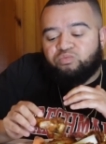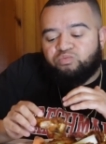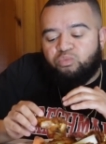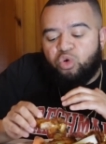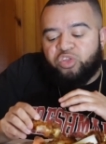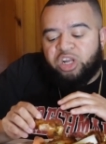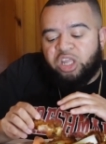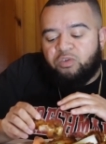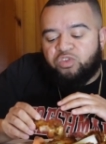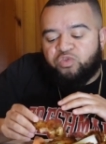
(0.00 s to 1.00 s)
more than
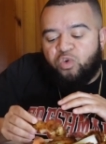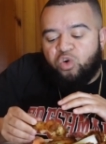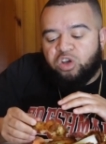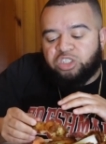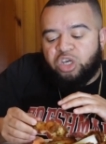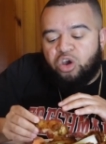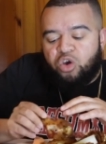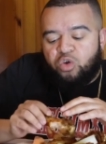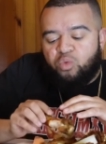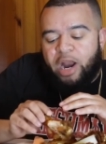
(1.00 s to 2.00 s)
enough as far as
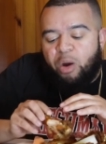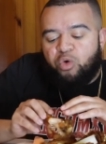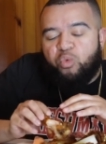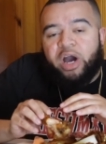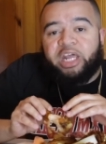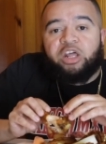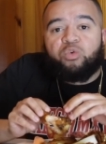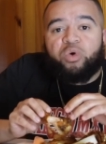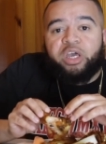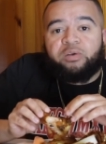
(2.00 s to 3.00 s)
what I would want in
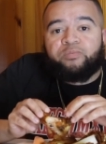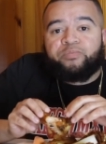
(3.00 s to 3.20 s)
a wing.